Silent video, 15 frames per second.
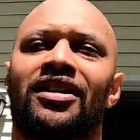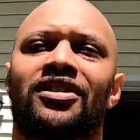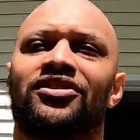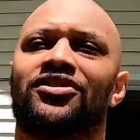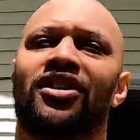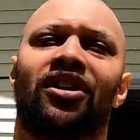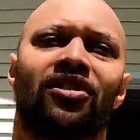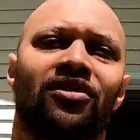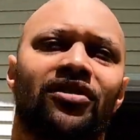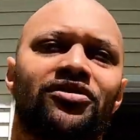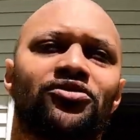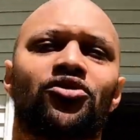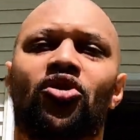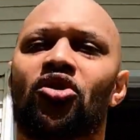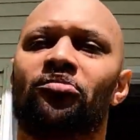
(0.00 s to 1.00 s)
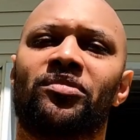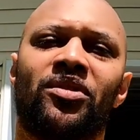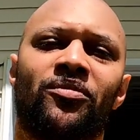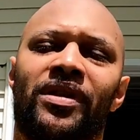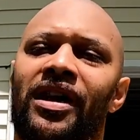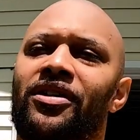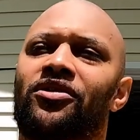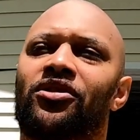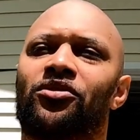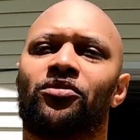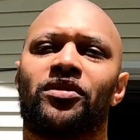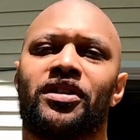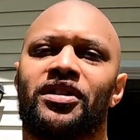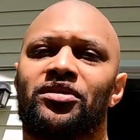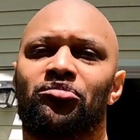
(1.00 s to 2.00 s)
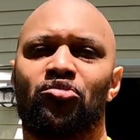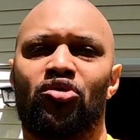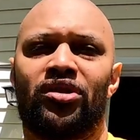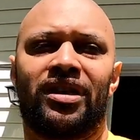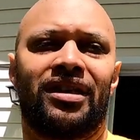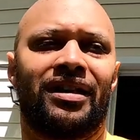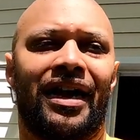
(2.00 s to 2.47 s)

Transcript: So normally when I go to work in the morning,